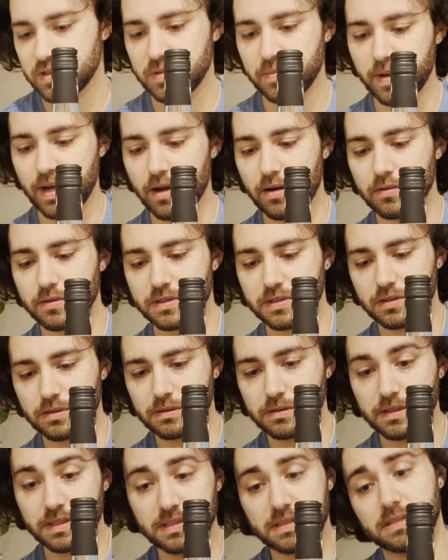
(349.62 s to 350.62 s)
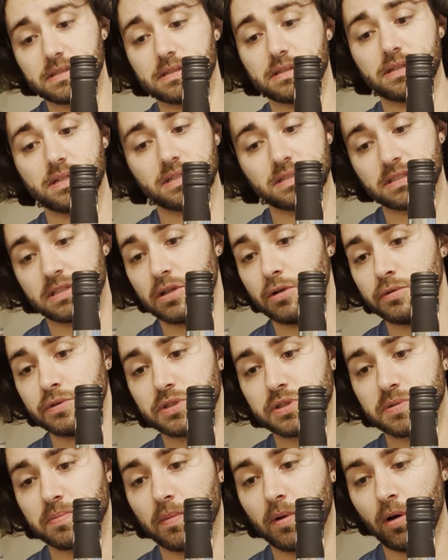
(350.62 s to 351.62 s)
spout. So it's no
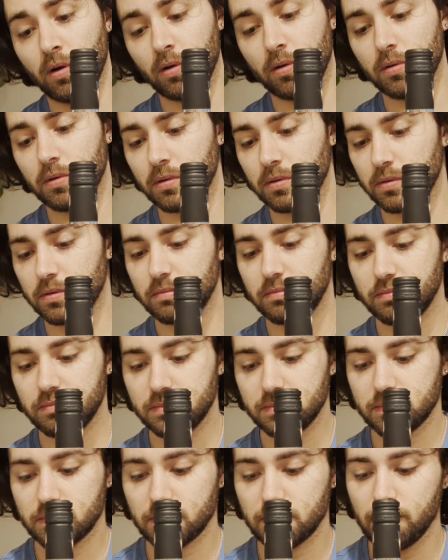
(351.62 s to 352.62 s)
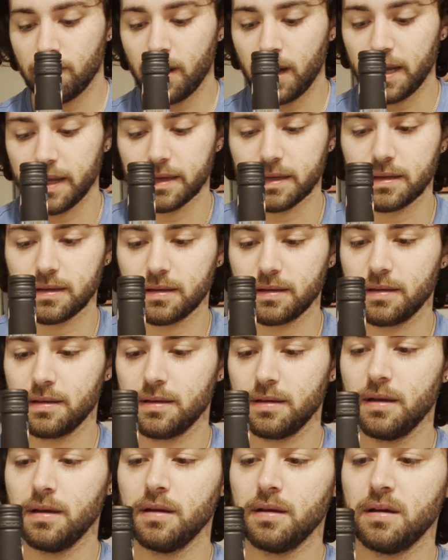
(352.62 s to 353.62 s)
small mic,
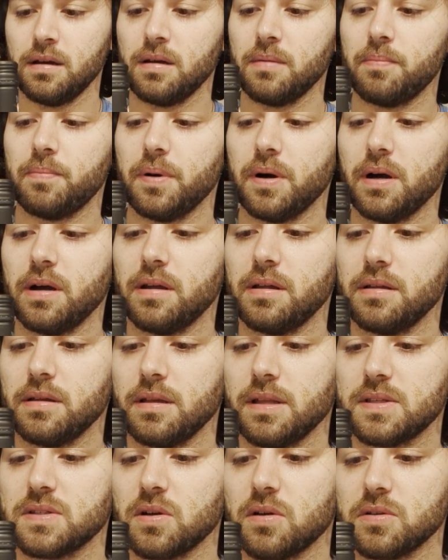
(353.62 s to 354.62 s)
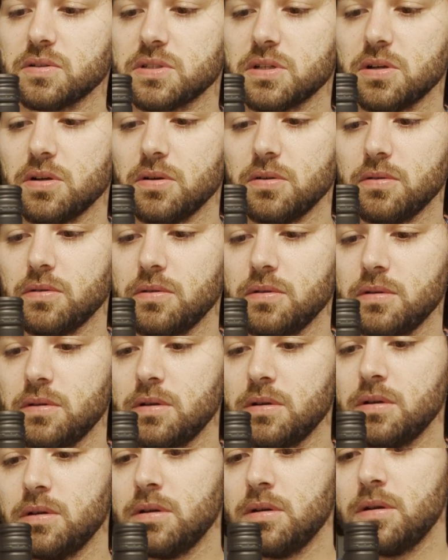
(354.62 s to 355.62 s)
but it's also,
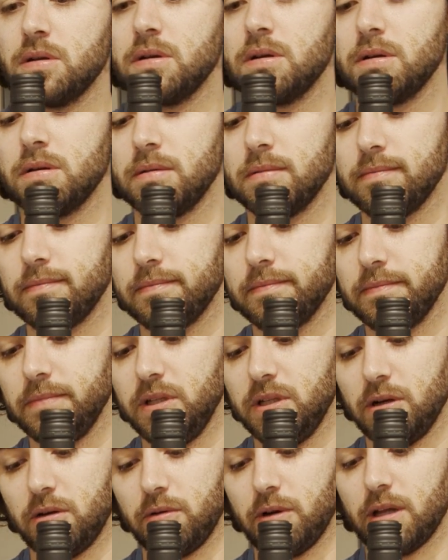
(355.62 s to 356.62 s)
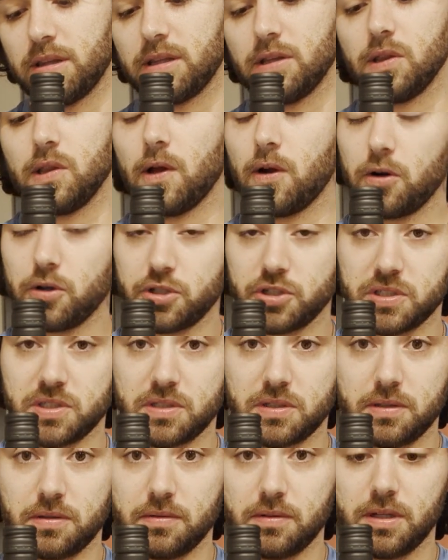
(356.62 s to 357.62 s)
you know, not the
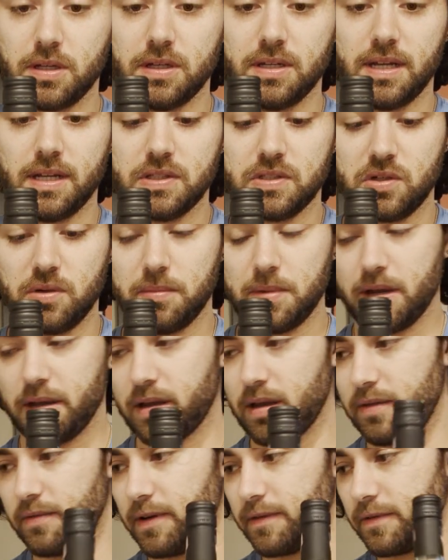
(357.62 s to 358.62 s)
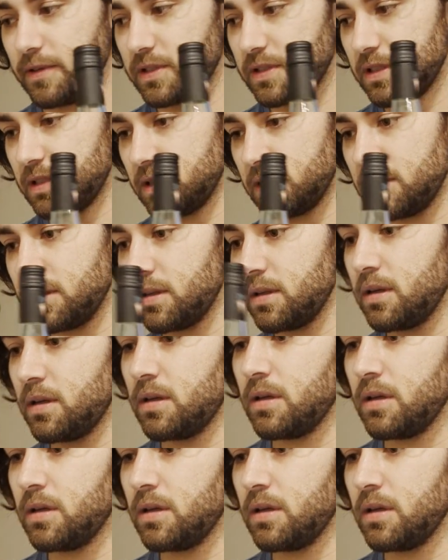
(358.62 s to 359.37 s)
largest condenser mic I've ever seen.